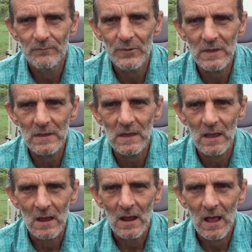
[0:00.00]
being
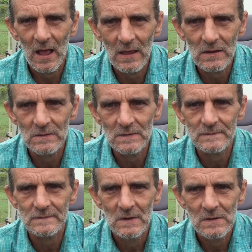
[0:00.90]
a
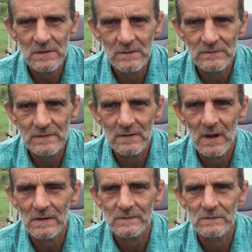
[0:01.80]
heinous
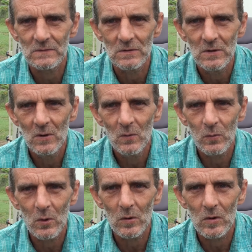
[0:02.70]
international
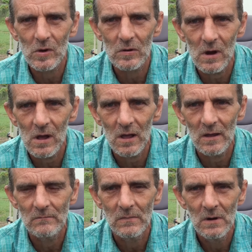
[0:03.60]
war
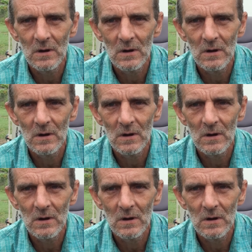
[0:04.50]
crime